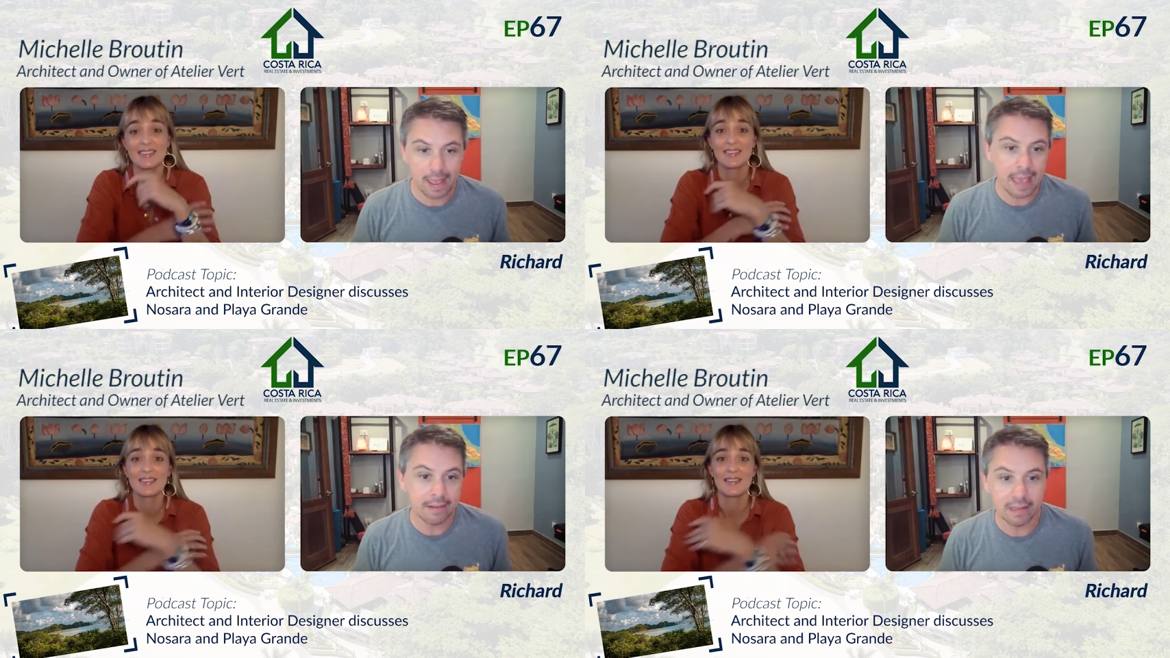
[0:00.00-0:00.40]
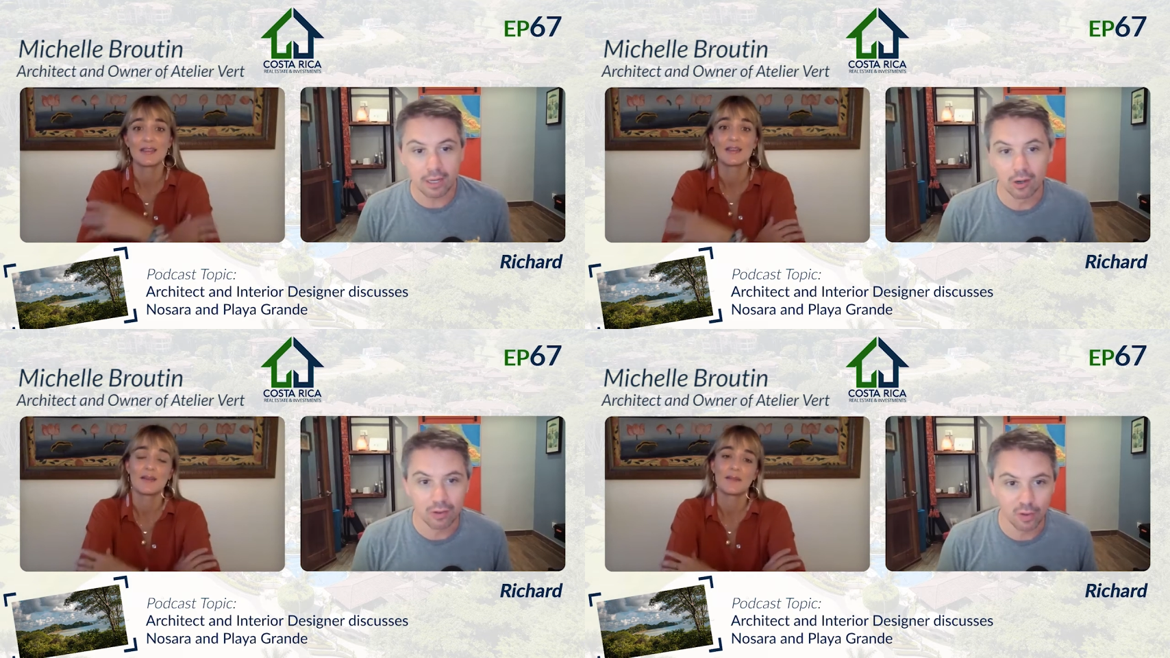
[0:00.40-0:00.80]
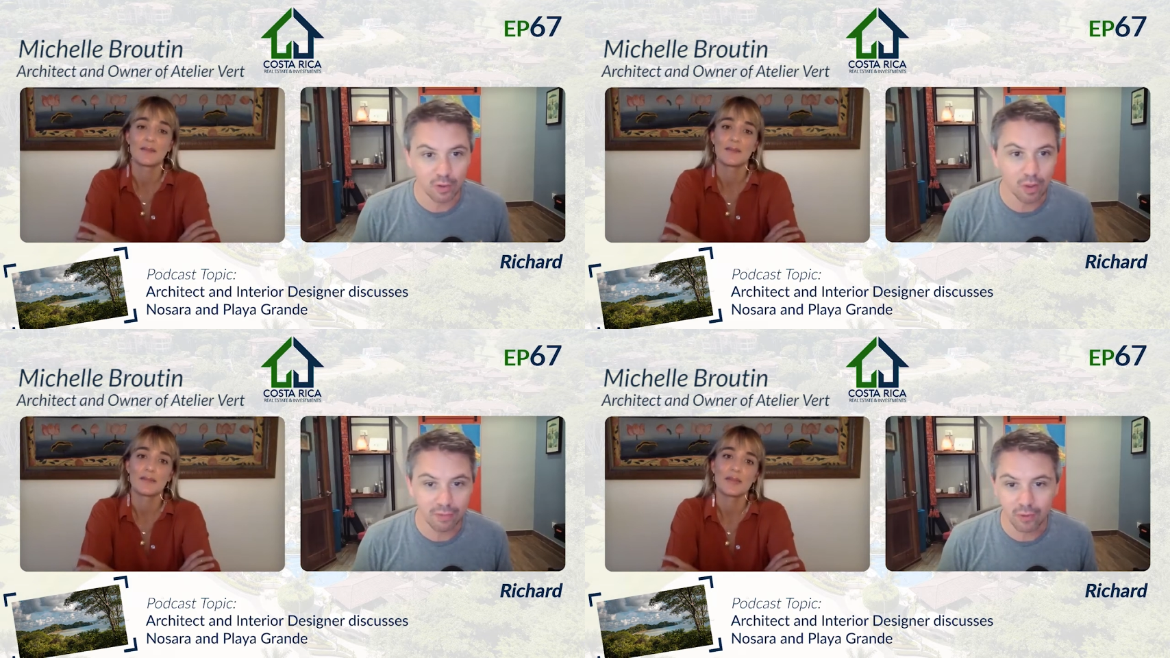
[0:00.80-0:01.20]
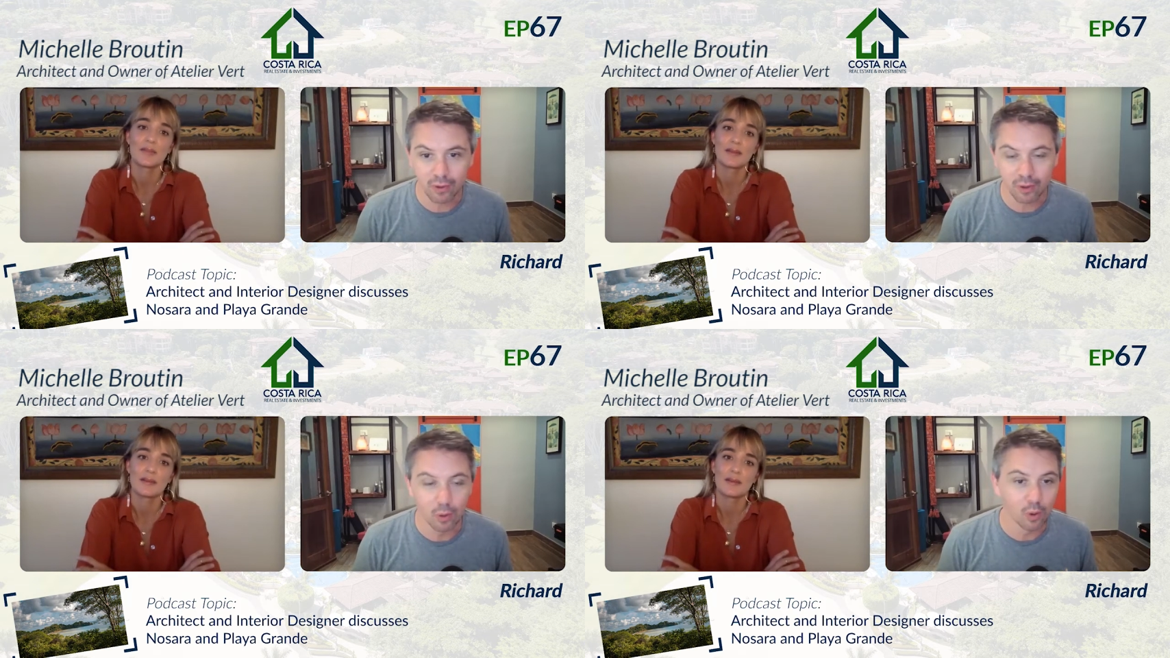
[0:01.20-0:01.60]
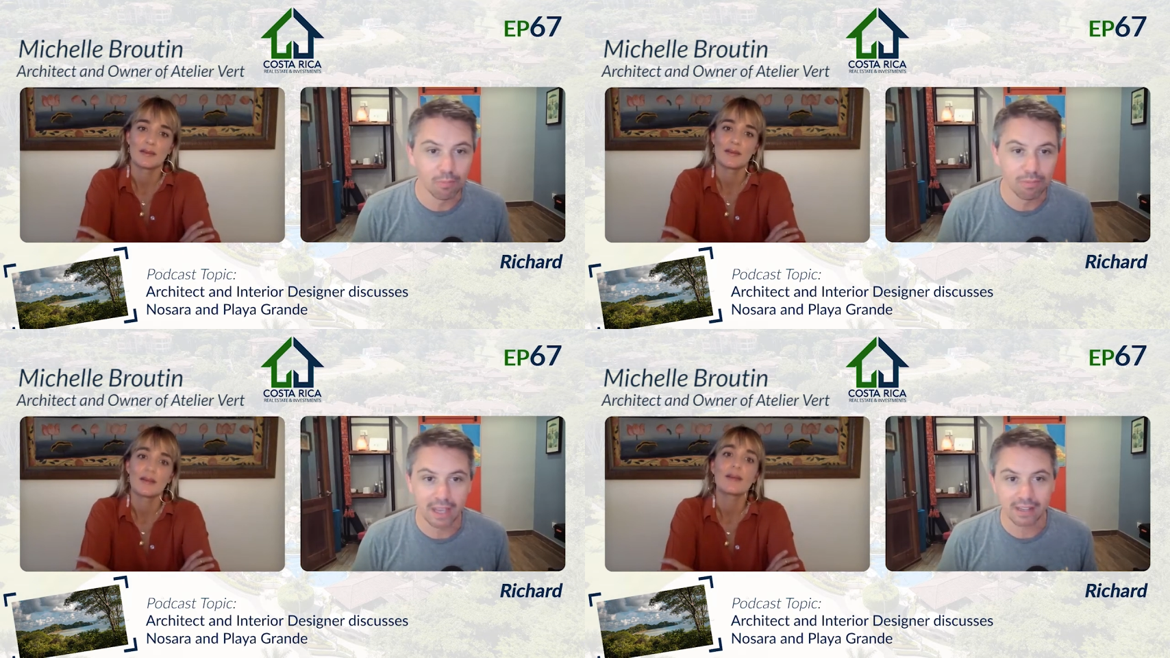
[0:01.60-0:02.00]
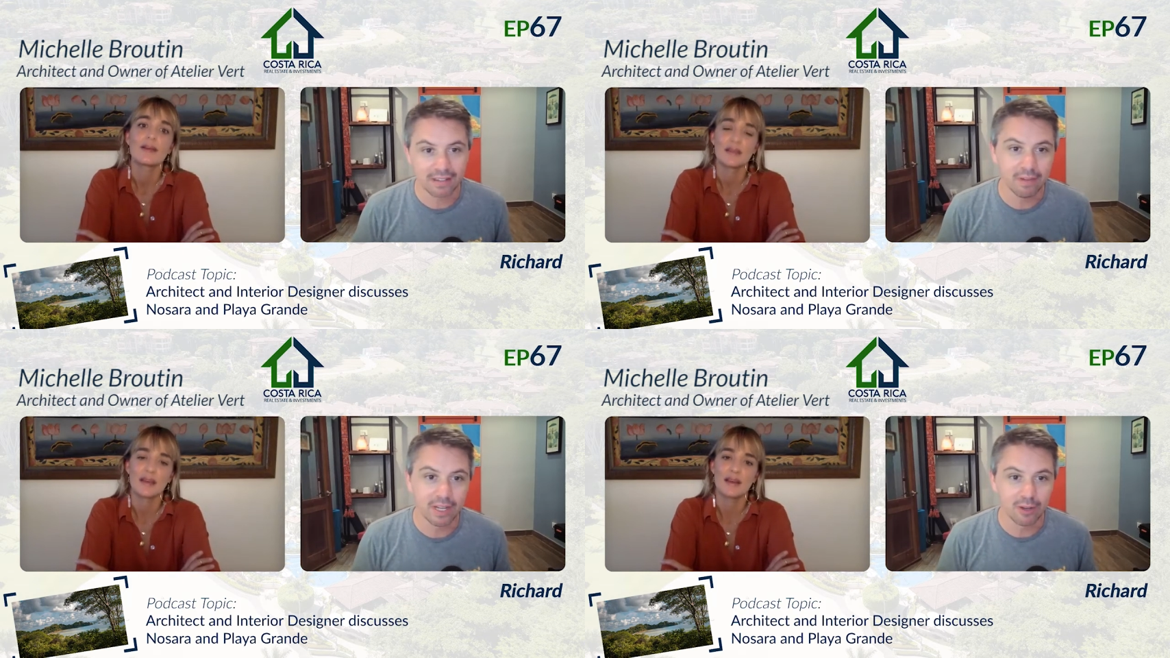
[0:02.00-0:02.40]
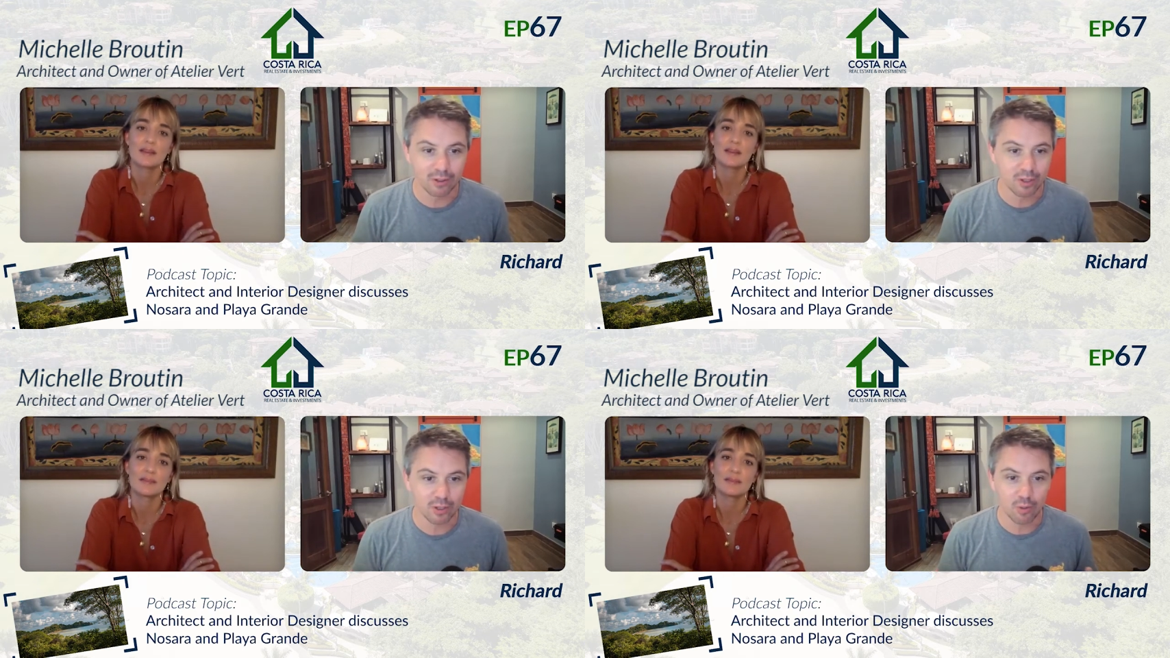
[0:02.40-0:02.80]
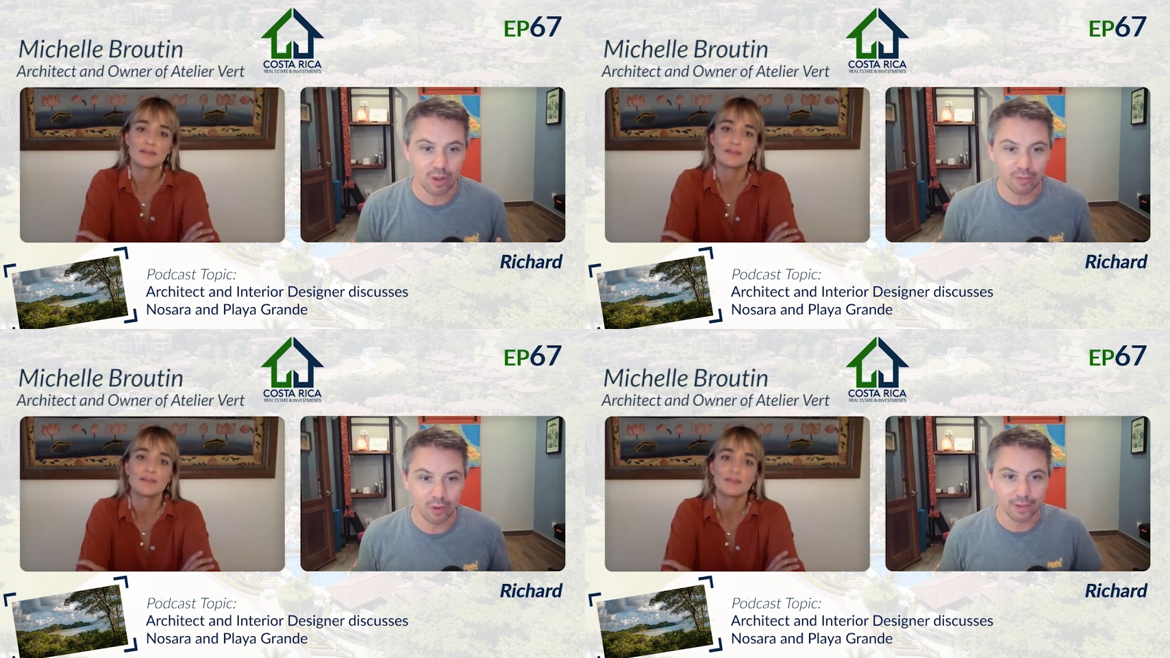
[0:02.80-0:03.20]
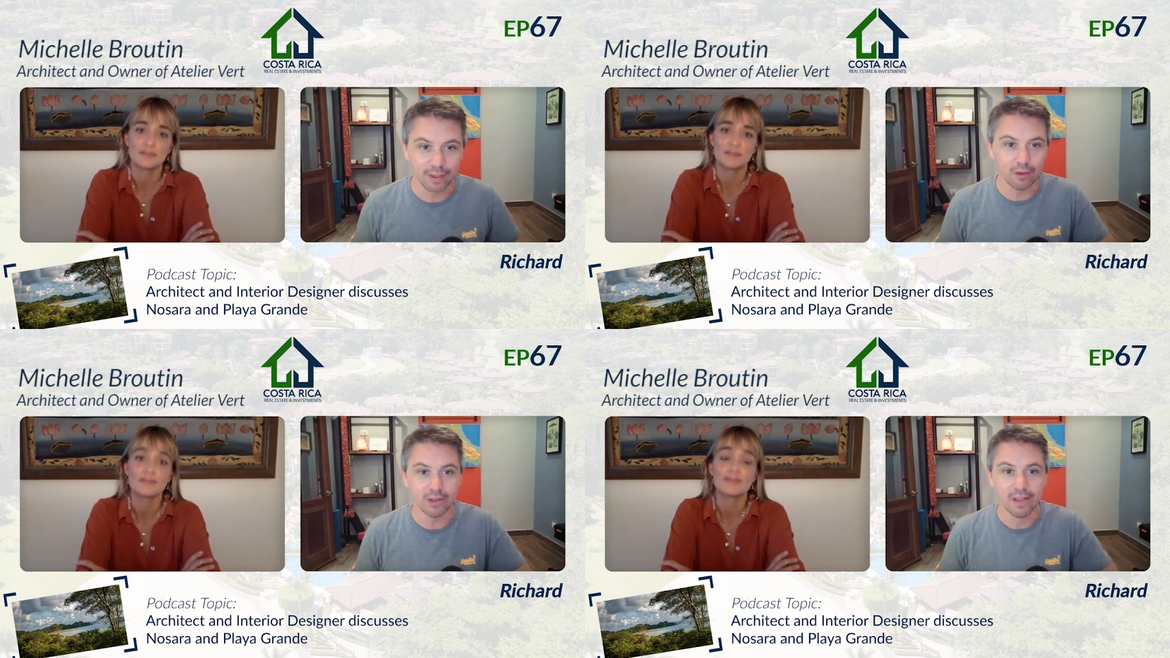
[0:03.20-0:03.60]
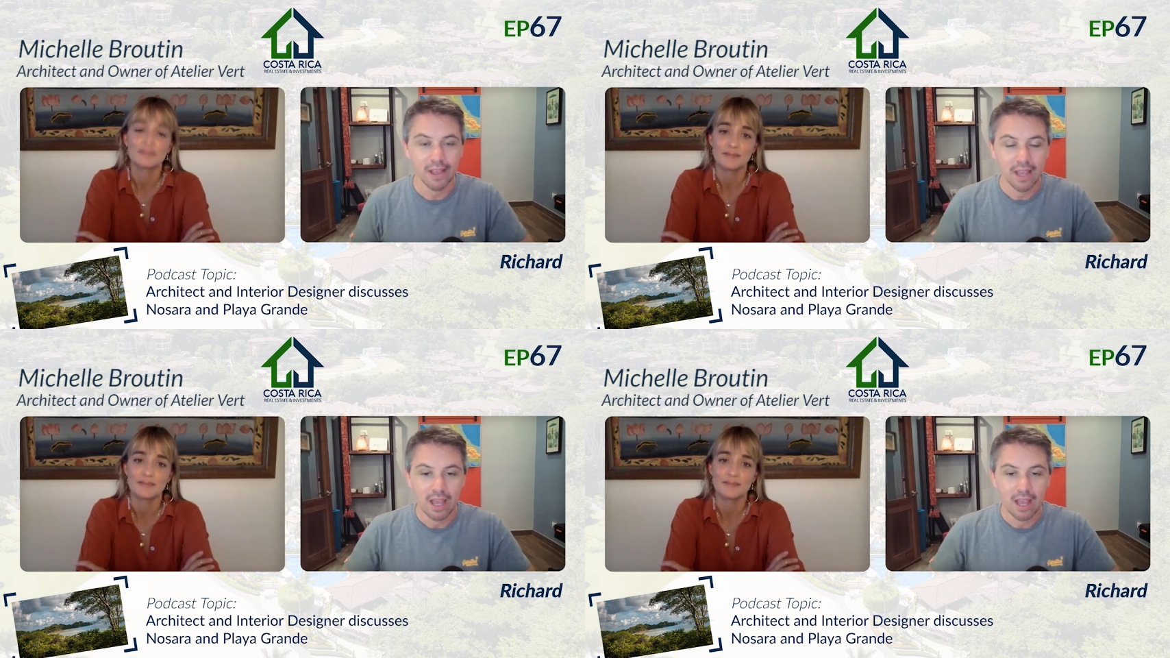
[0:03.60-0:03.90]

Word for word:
Speaker 1: $80 a square foot or like $70 a square foot, you know, and,